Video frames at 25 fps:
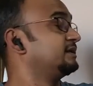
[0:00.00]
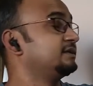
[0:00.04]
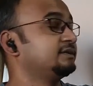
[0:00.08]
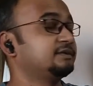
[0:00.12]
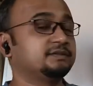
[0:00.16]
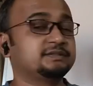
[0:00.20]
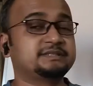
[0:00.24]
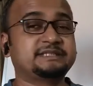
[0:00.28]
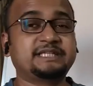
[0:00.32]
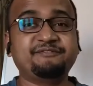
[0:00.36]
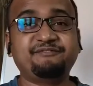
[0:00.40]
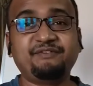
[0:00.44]

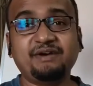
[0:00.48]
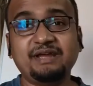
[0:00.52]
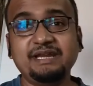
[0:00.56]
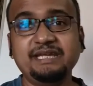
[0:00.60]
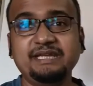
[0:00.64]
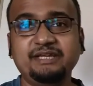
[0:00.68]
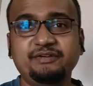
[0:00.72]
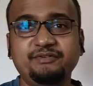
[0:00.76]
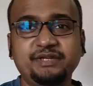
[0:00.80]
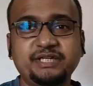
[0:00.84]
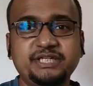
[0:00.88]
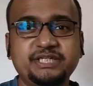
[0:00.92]
So
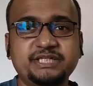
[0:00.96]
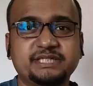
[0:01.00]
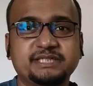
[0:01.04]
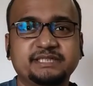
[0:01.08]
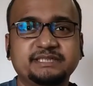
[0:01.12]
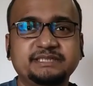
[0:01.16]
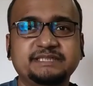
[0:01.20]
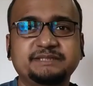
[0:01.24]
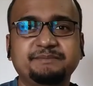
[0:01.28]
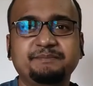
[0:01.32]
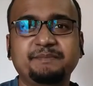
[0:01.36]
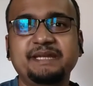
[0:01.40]
cephalic
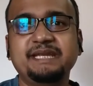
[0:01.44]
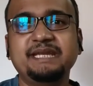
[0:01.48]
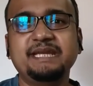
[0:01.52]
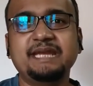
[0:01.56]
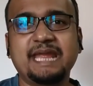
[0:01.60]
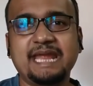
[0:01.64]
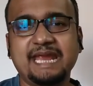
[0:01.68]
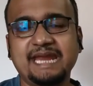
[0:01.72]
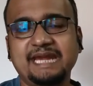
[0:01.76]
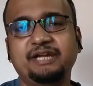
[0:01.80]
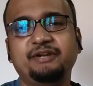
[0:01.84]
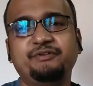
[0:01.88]
regions mean
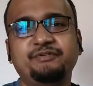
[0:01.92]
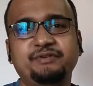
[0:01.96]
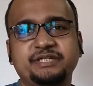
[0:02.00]
head